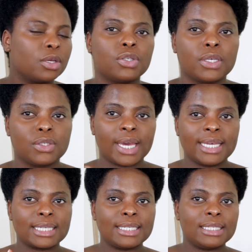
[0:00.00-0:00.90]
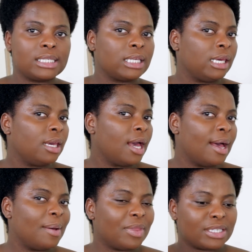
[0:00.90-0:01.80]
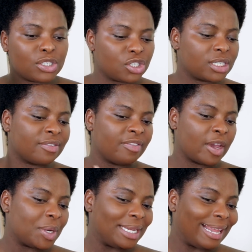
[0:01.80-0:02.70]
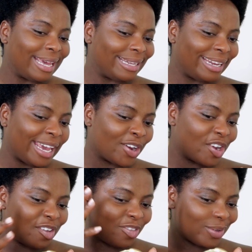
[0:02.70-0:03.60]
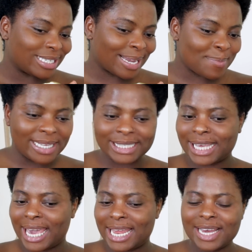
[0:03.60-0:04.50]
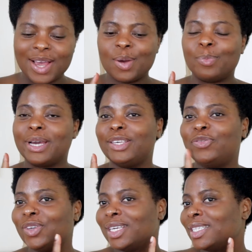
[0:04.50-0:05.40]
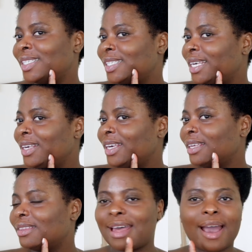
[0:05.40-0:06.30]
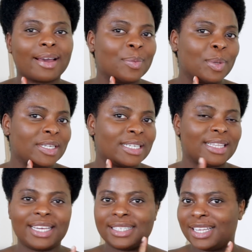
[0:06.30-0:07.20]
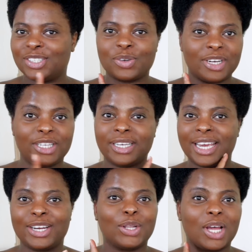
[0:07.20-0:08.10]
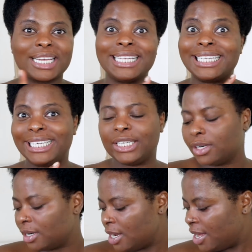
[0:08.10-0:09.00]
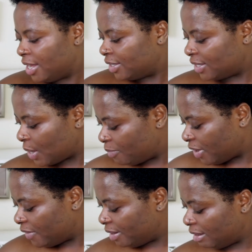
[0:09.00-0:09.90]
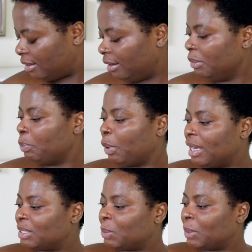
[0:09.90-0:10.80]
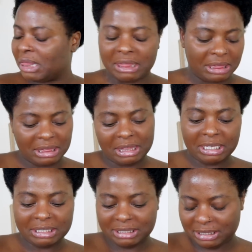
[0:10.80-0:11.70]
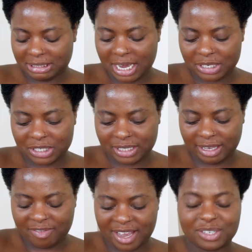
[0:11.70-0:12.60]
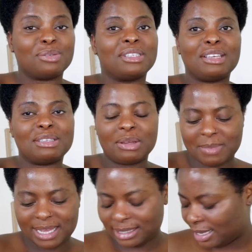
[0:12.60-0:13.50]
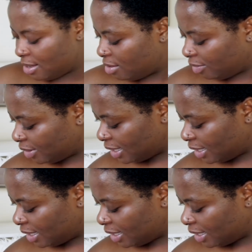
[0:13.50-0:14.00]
So as you guys can see, this is just a very light layer. It feels like my skin, but if you can see that compared to this, it's already looking a lot cleaner. So I'm very impressed with this, actually, if I do say so myself.